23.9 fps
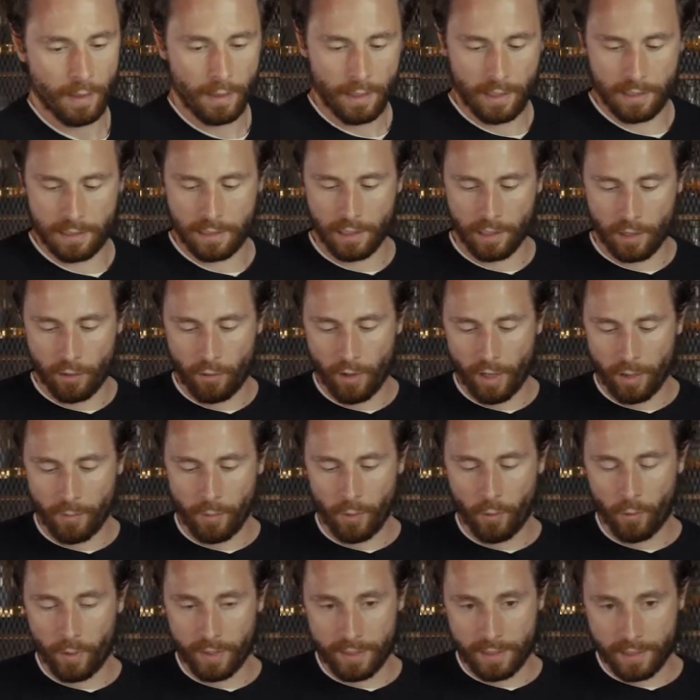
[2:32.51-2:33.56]
It's an
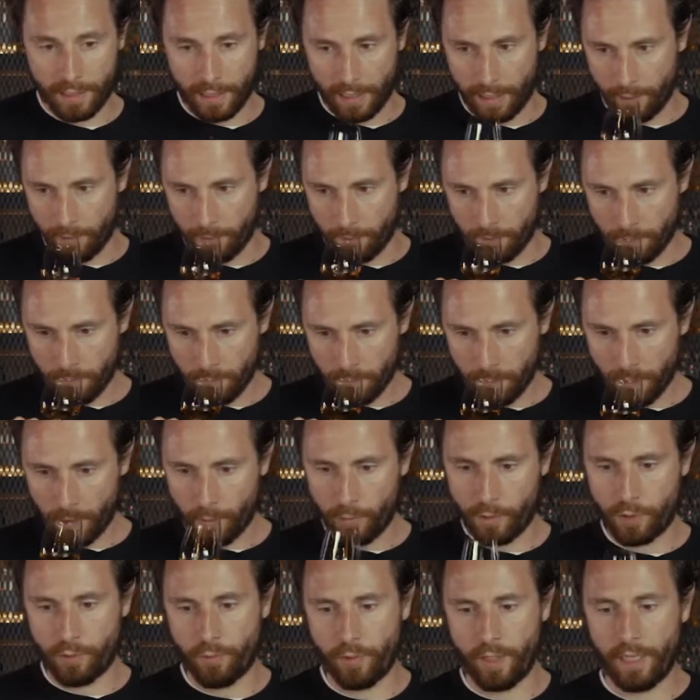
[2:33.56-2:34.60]
incredible whiskey
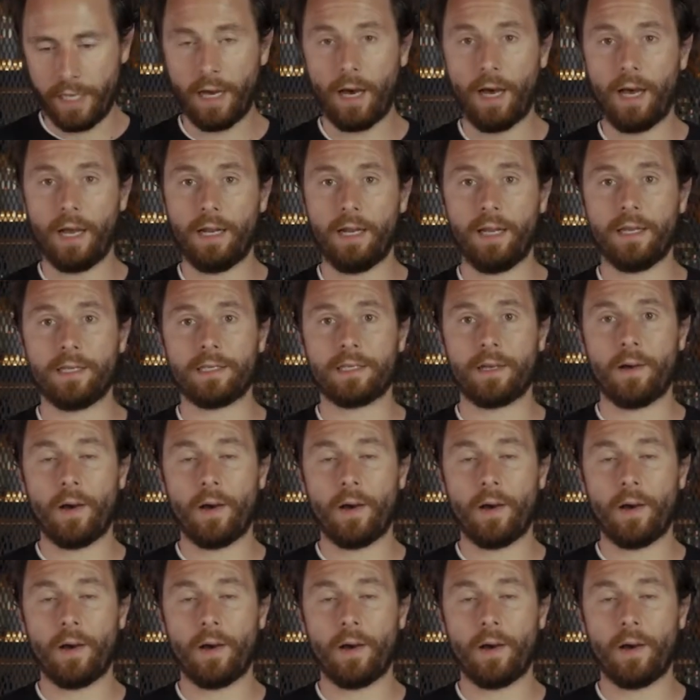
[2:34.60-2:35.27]
which really highlights